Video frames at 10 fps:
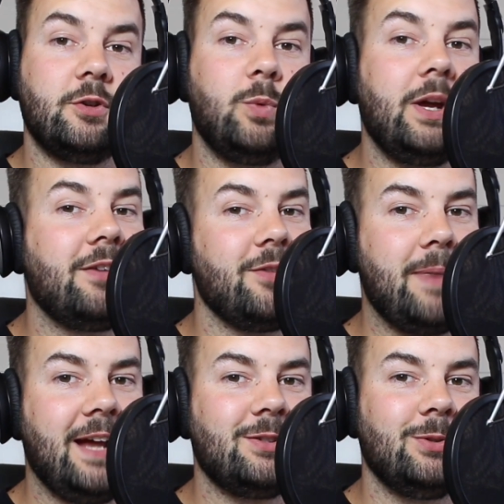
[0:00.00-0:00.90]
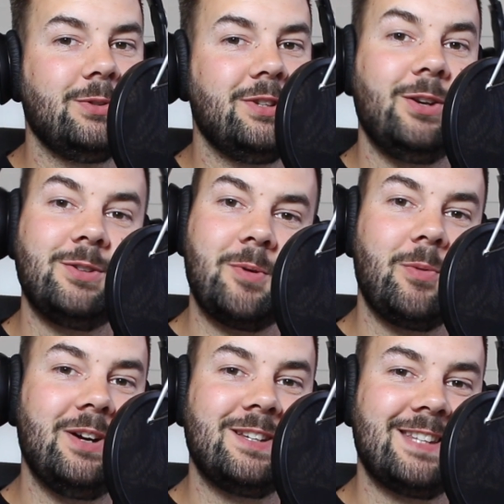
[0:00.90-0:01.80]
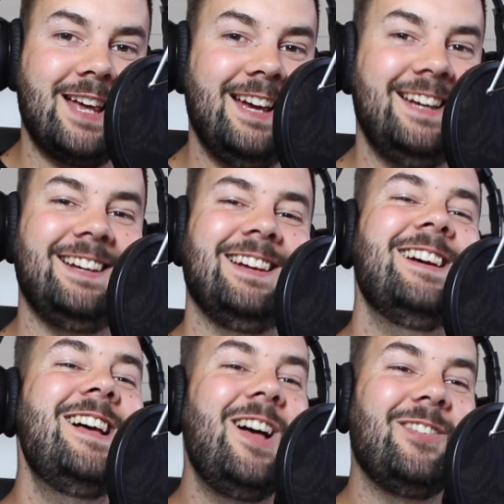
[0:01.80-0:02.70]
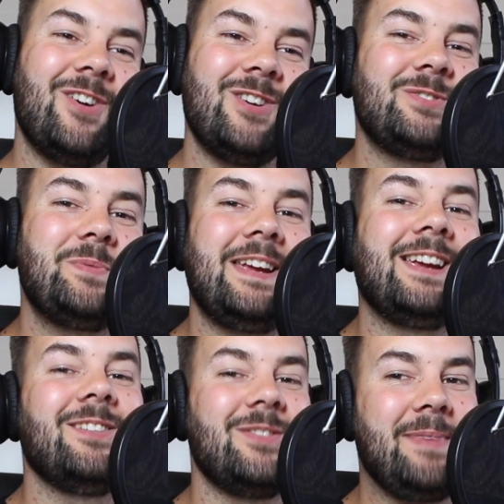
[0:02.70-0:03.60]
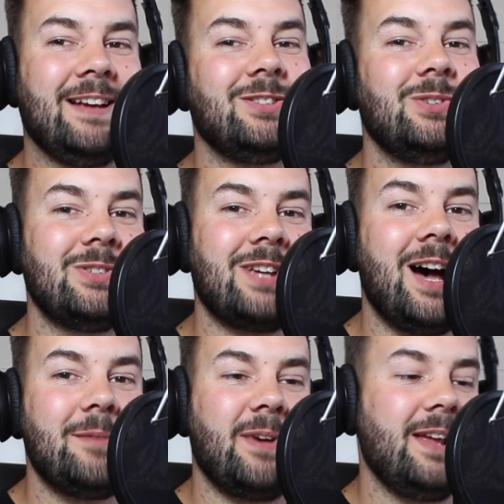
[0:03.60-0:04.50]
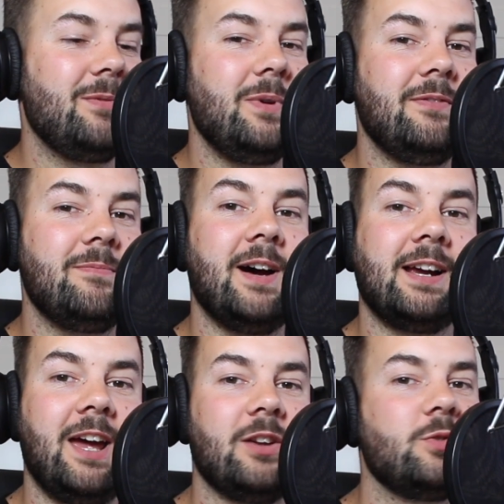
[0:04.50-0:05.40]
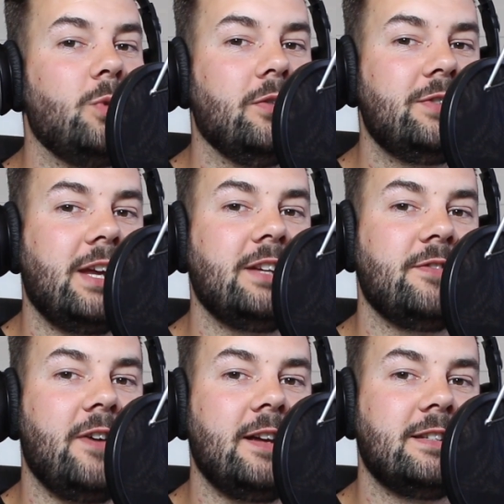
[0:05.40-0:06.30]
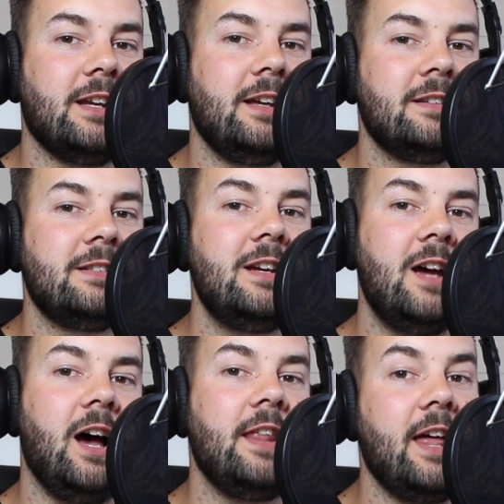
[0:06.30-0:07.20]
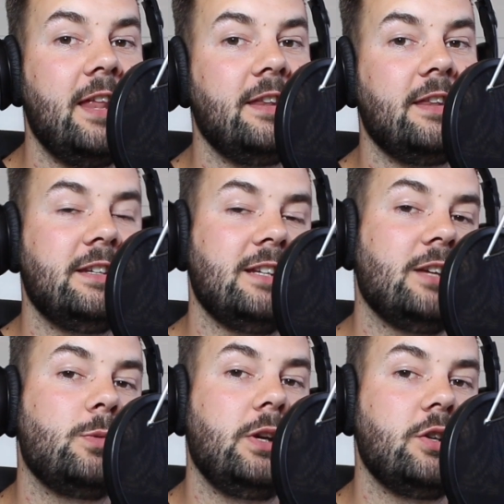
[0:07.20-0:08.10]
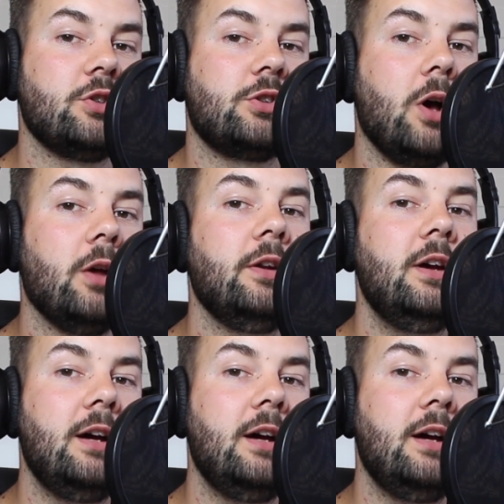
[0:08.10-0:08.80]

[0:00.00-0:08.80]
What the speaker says: week of the battles, losing my words there. First week of the battles, I played with my Chaos Dwarfs against Fire Slayers, and then this last week just gone,